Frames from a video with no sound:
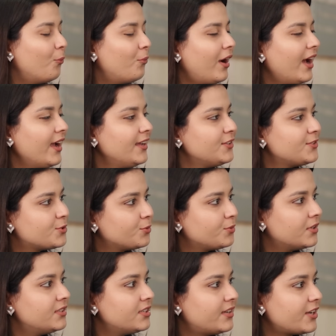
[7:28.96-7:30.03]
why should
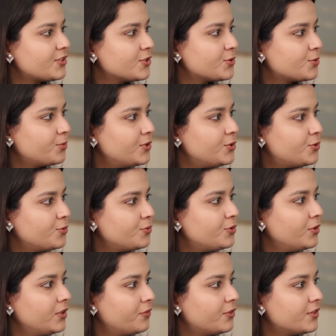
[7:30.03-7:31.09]
international students choose
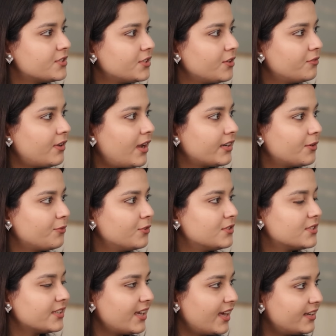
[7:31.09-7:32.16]
University of Niagara
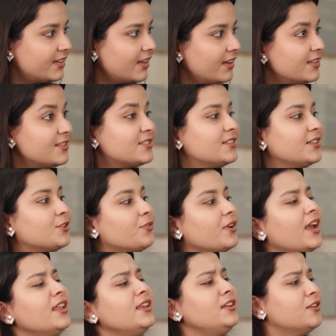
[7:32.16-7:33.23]
Falls, Canada instead of
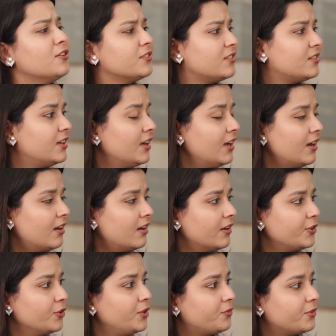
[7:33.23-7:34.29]
any other
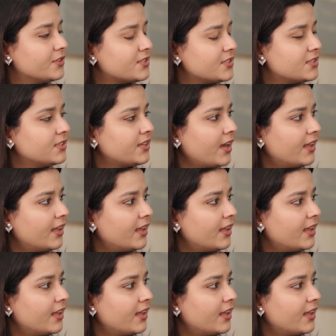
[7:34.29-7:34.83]
universities in